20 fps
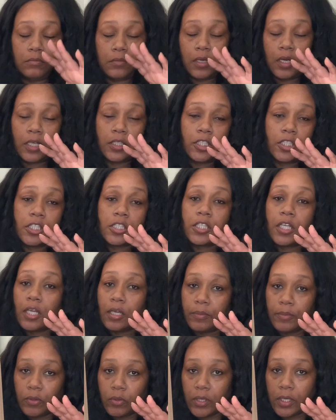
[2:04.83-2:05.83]
I just
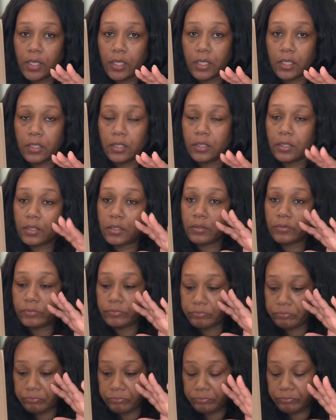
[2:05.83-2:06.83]
am, okay?
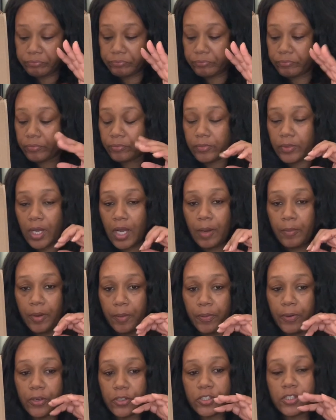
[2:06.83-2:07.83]
I'm a
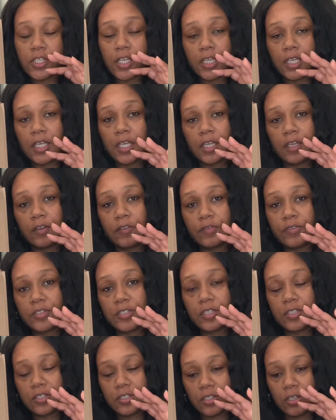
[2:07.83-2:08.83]
person that gives,
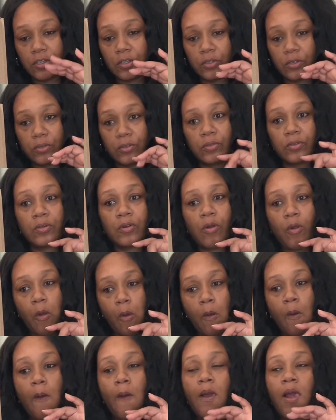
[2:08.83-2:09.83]
so
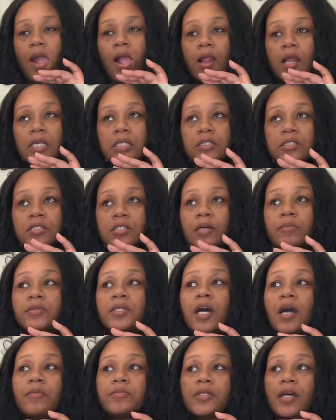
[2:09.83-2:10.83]

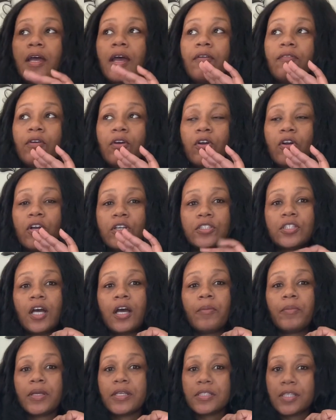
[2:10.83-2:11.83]
sometimes I have a hard
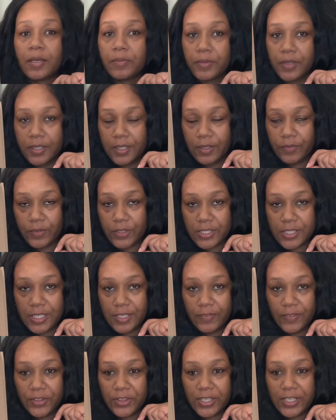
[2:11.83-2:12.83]
time accepting and
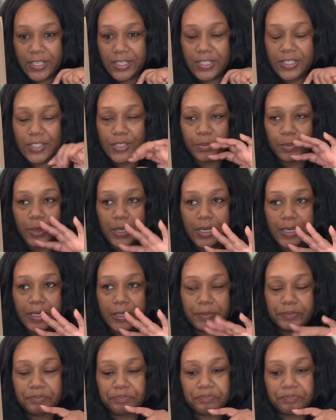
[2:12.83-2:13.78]
receiving things, but